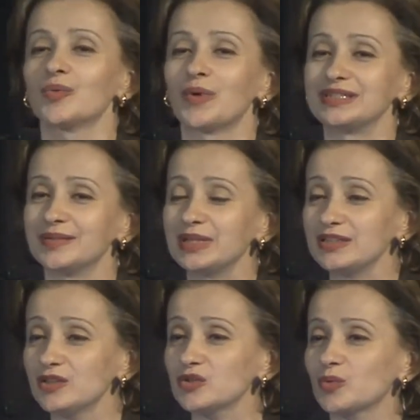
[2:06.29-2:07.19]
When
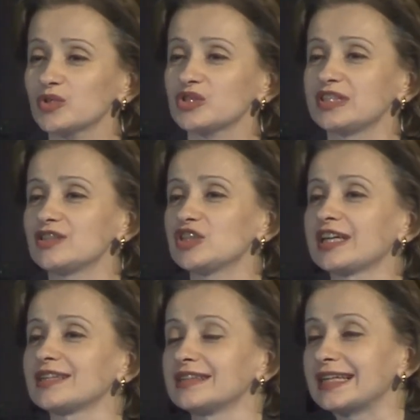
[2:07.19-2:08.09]
Dimitrios was teaching
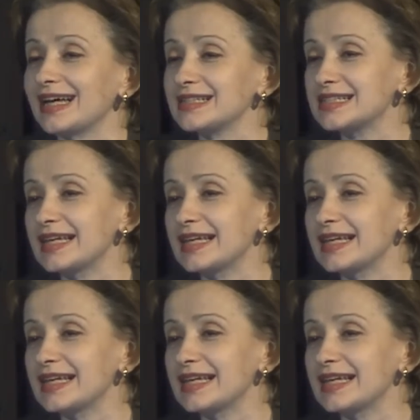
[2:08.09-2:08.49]
at the Cancer